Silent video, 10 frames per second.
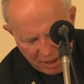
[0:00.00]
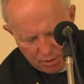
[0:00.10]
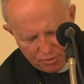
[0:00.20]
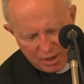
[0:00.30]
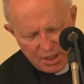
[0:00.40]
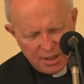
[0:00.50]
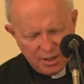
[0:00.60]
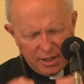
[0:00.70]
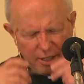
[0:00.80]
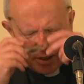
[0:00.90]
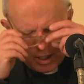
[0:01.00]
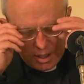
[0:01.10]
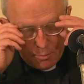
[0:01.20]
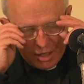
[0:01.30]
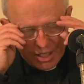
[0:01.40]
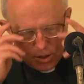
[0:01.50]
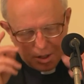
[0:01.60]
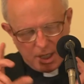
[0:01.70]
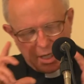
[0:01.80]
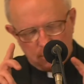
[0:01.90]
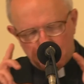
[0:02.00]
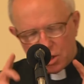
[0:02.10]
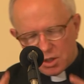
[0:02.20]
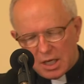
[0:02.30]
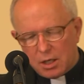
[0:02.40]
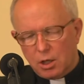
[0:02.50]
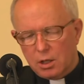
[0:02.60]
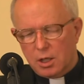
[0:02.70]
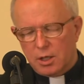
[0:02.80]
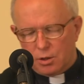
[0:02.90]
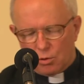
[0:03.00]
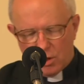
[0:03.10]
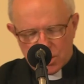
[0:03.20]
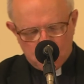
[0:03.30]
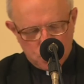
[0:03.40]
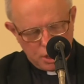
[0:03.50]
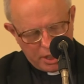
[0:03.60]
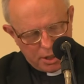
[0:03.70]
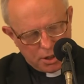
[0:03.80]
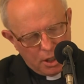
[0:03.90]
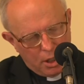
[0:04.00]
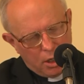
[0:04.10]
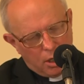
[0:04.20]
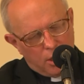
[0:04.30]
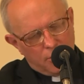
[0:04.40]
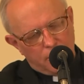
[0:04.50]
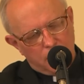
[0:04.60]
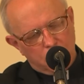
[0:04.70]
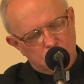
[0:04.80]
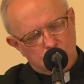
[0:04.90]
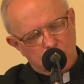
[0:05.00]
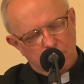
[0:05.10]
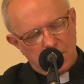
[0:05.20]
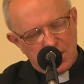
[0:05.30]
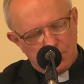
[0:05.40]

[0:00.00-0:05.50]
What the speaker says: about the lineamenta, and particularly the questionnaire, of which